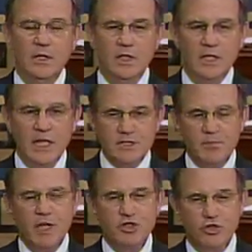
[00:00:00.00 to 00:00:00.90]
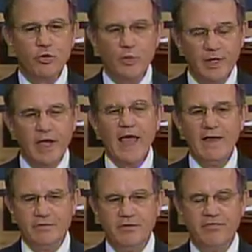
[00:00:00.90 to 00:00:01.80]
Let's make sure we
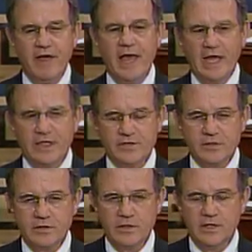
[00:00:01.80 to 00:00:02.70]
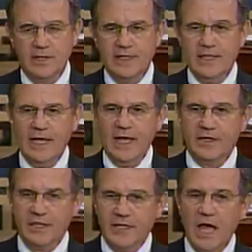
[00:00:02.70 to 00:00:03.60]
have the facts
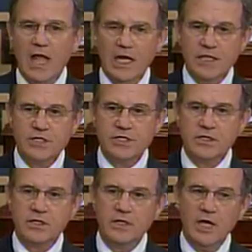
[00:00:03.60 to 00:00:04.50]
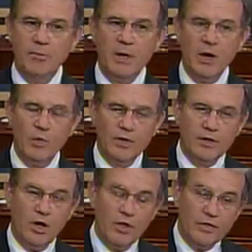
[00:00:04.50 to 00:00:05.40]
and the knowledge about
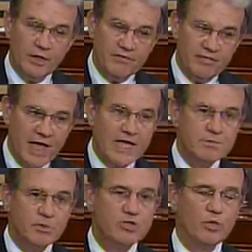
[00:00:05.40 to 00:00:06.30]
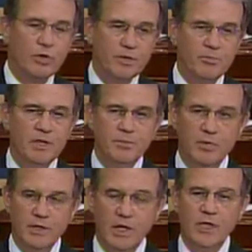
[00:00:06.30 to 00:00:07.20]
what the vast majority of
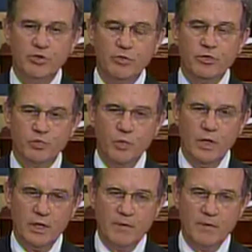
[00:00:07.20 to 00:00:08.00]
people in Honduras want.